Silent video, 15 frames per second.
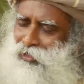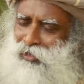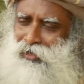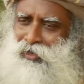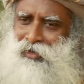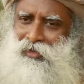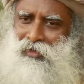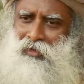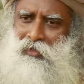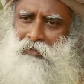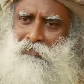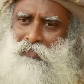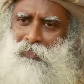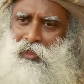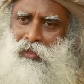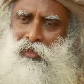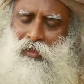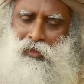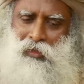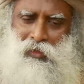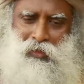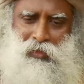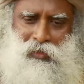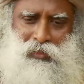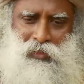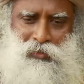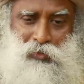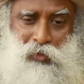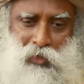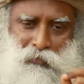Karnataka.
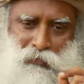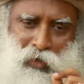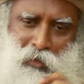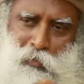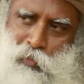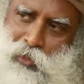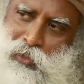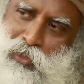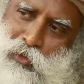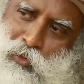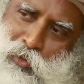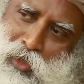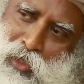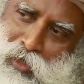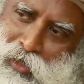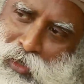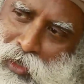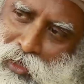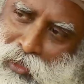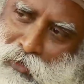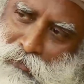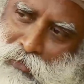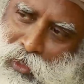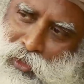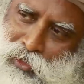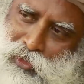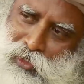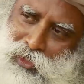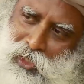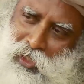There's only one person who can read in the
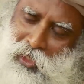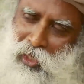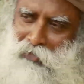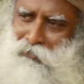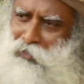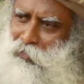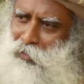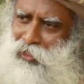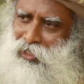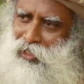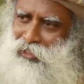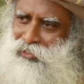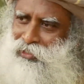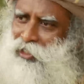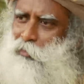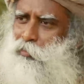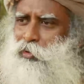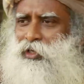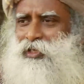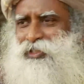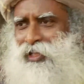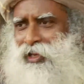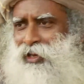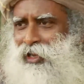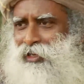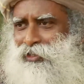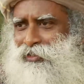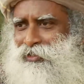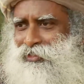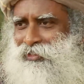village. Everybody gets their personal
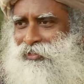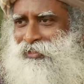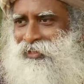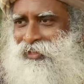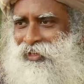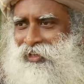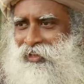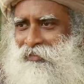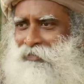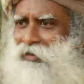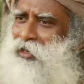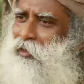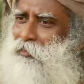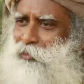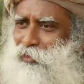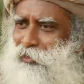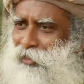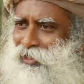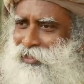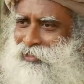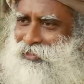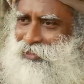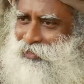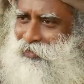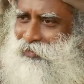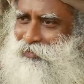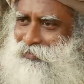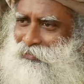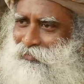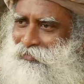letters for him to read, you
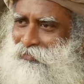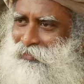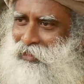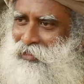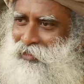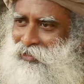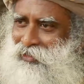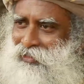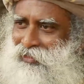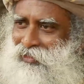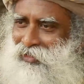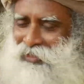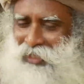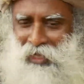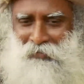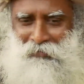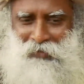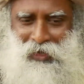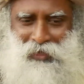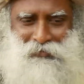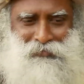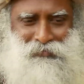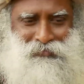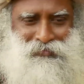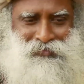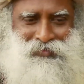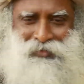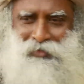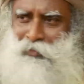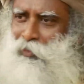know. A wife
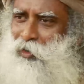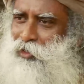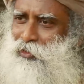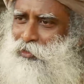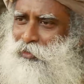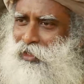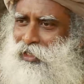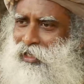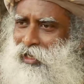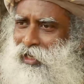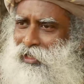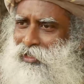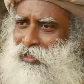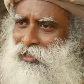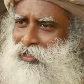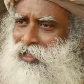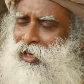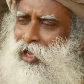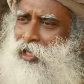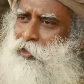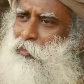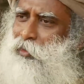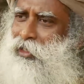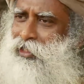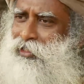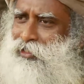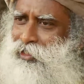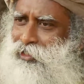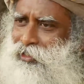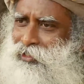wants to read a letter that her husband
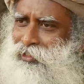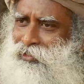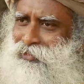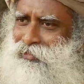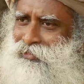has written.